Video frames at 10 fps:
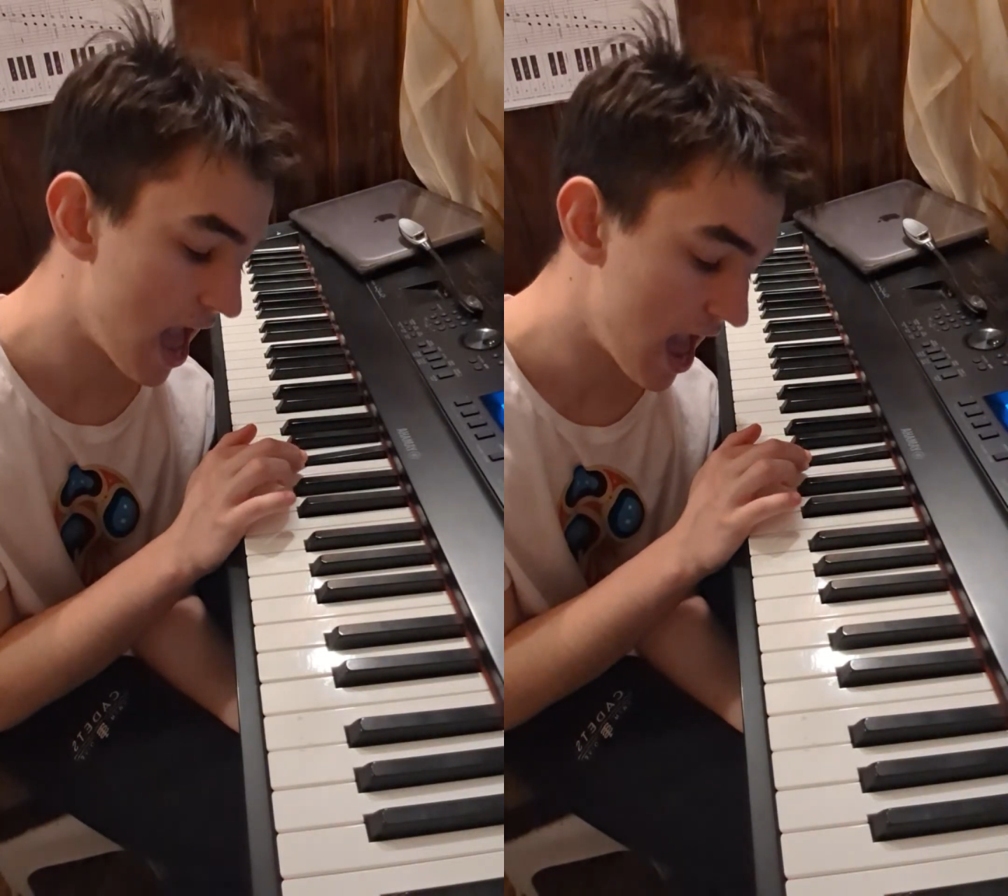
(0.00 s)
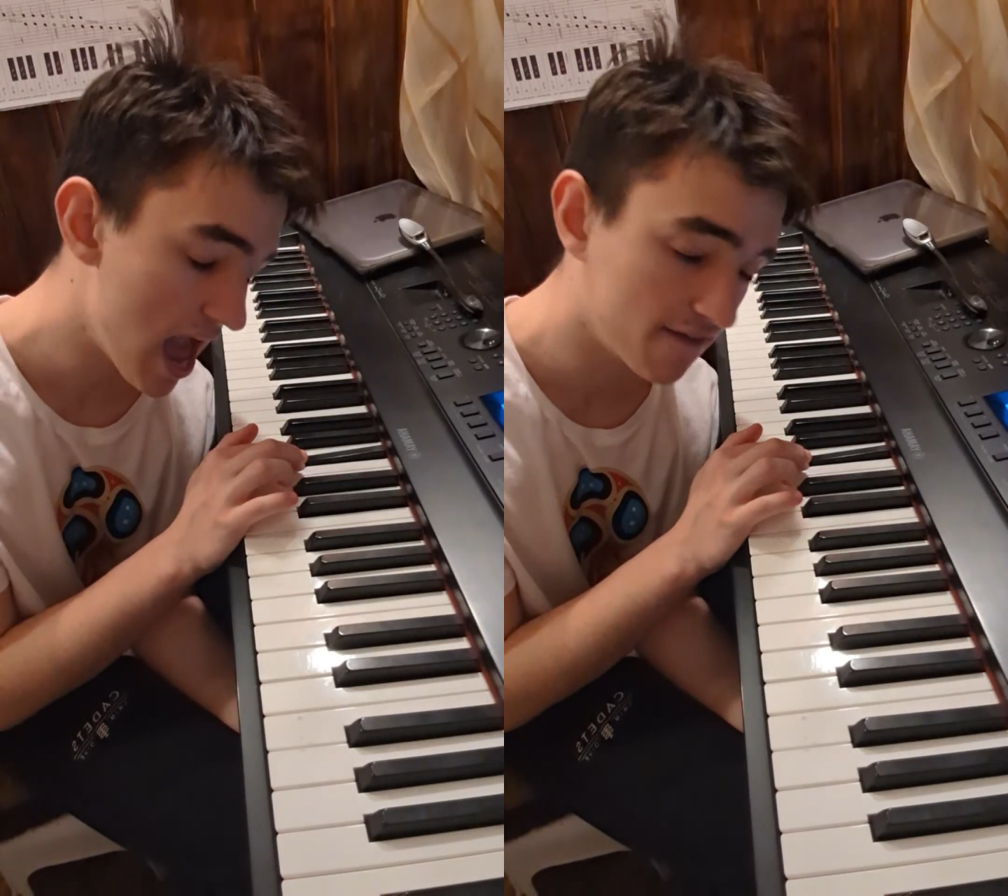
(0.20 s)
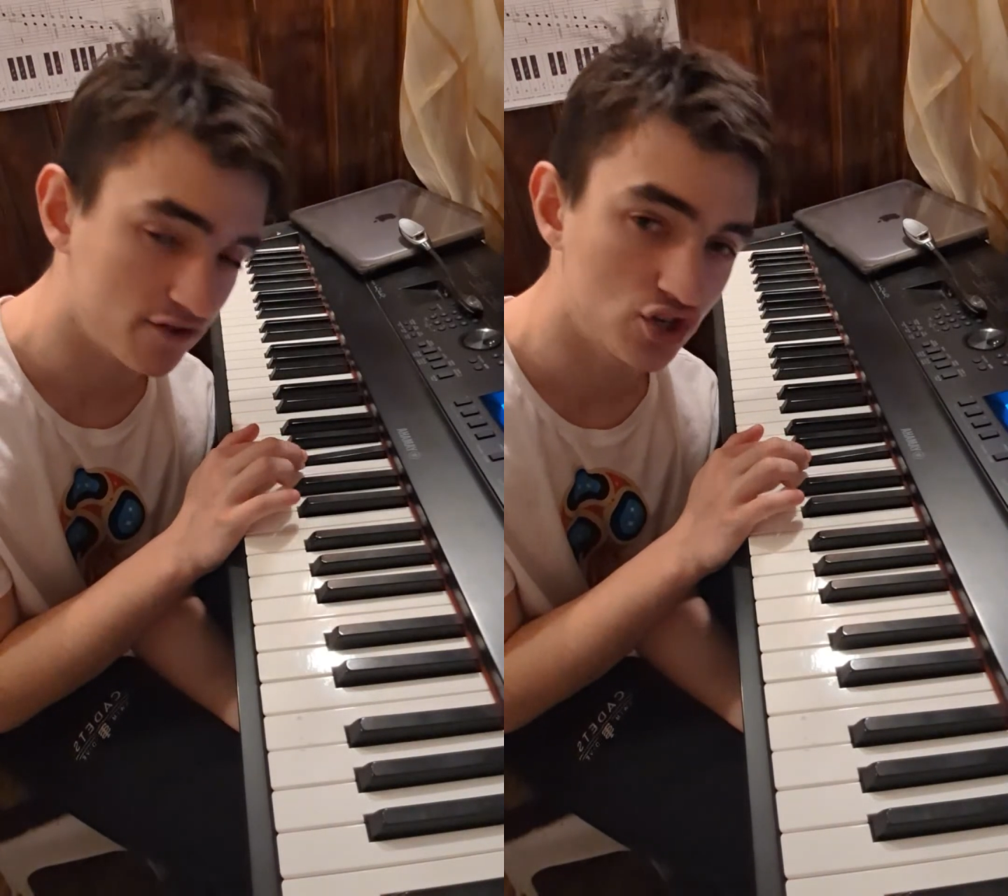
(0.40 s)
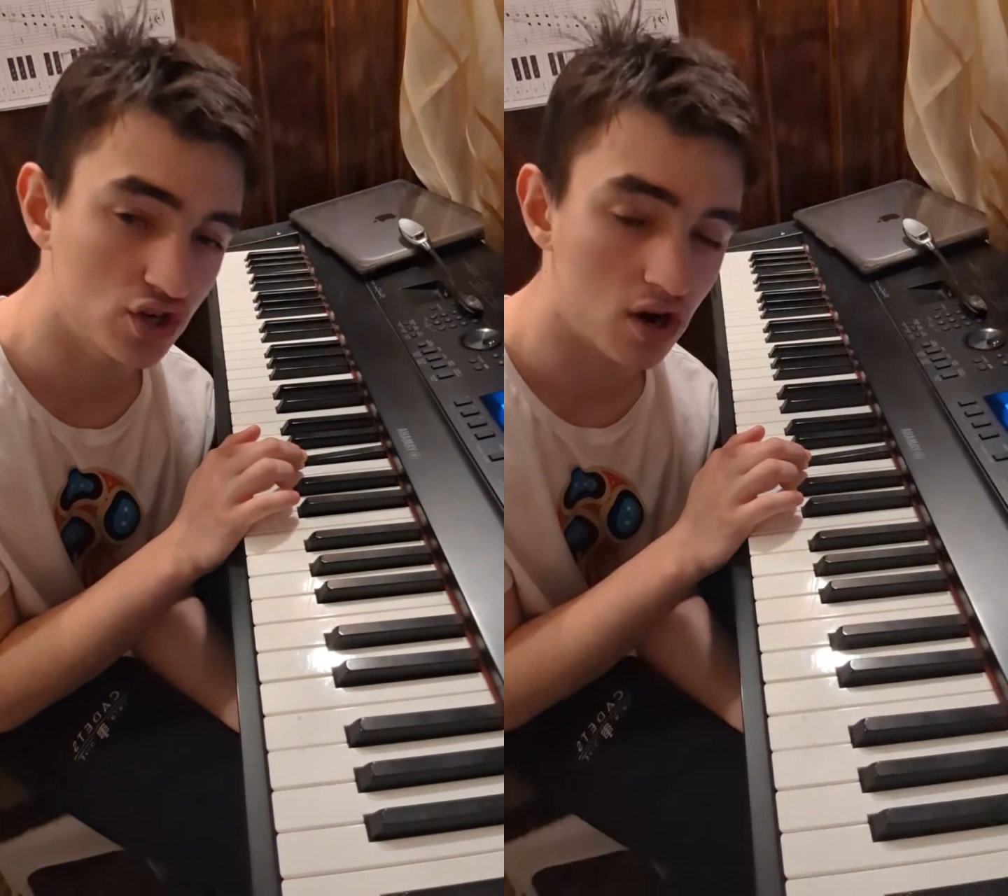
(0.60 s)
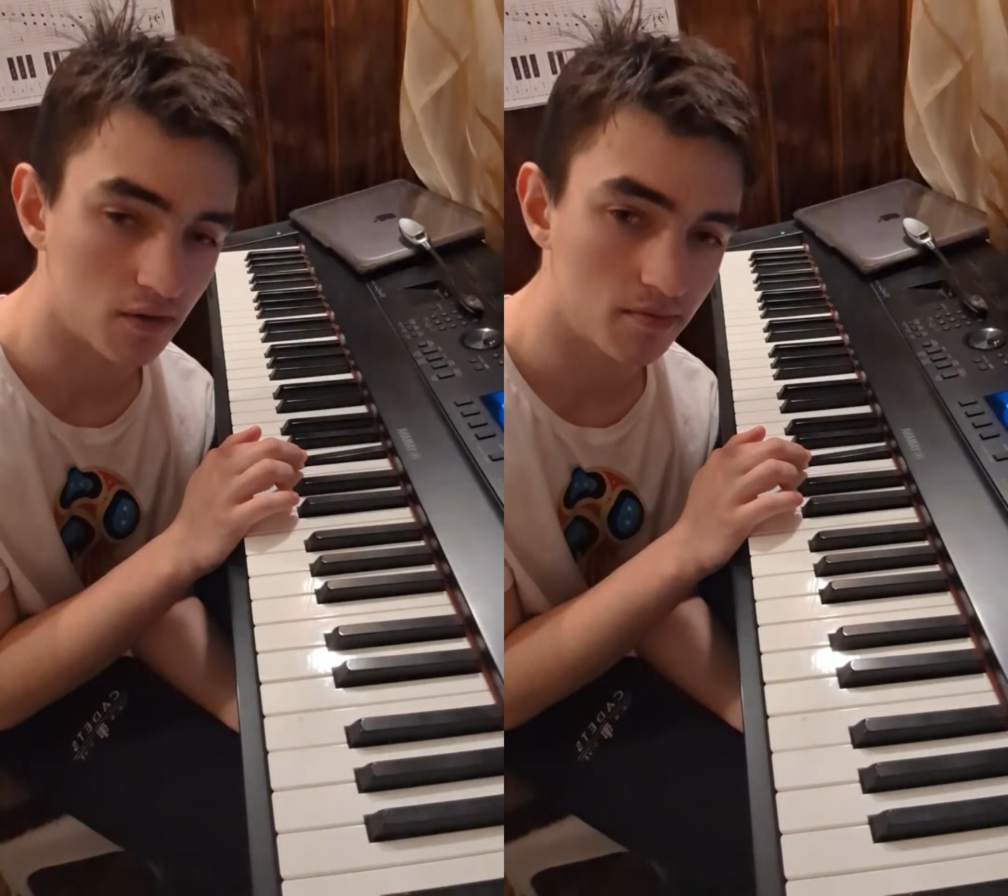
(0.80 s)
F
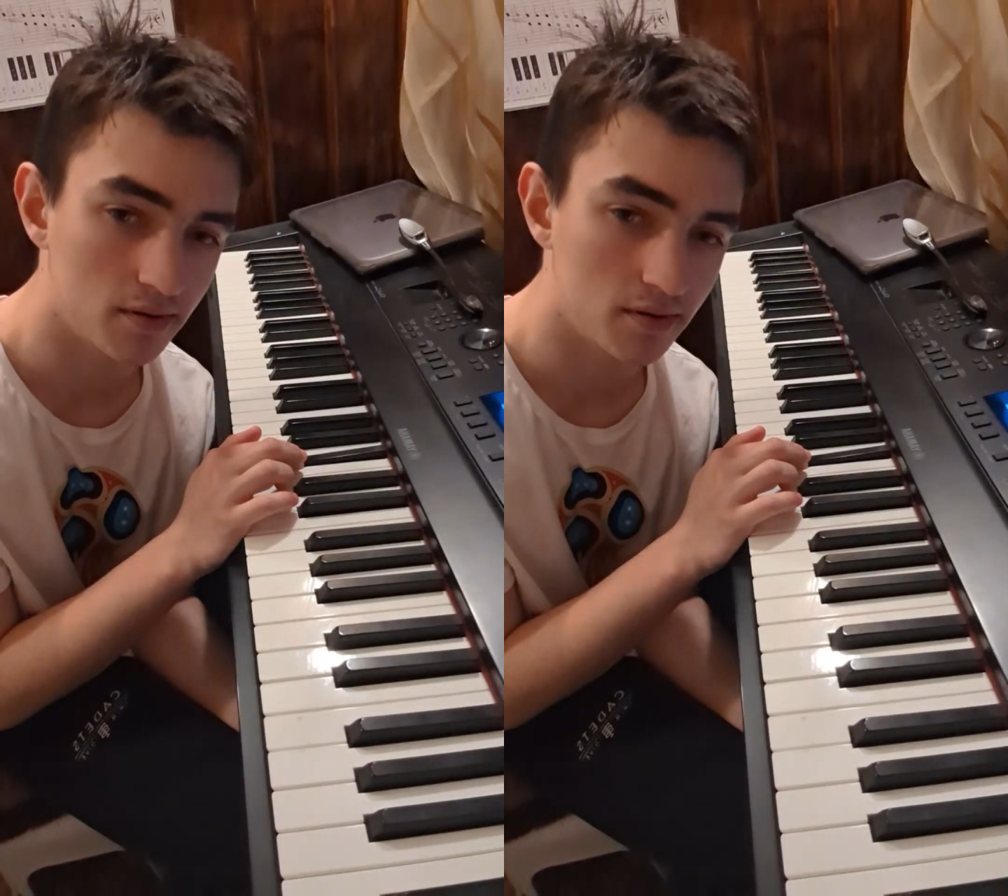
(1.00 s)
sharp.